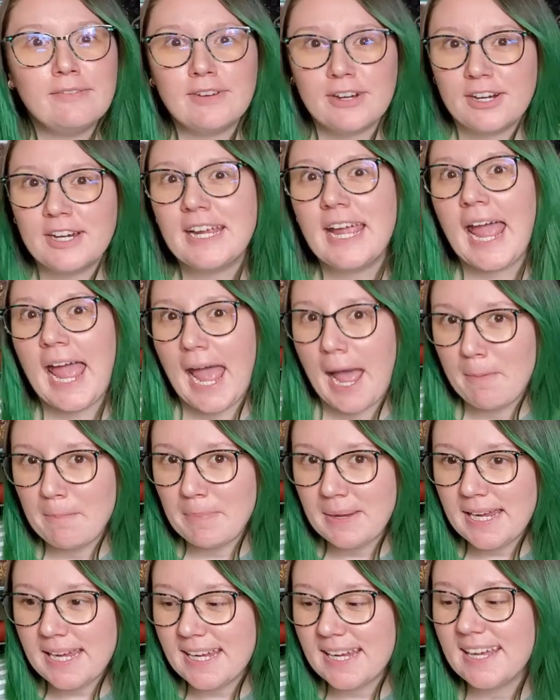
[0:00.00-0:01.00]
very
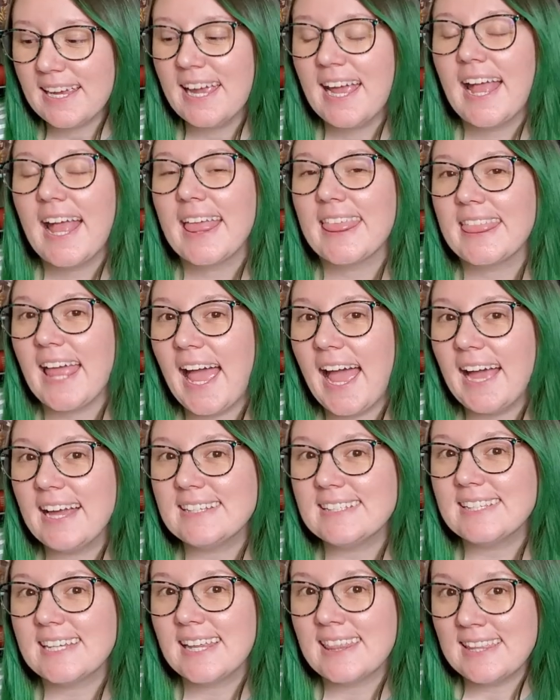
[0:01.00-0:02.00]
happy
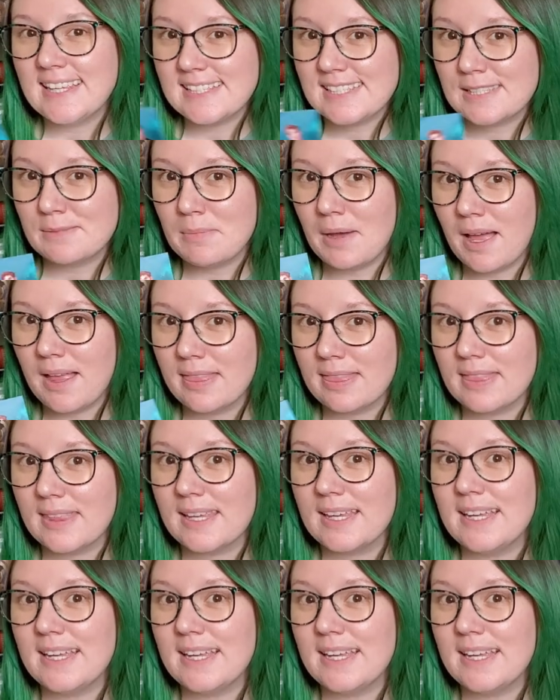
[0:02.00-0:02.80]
that this month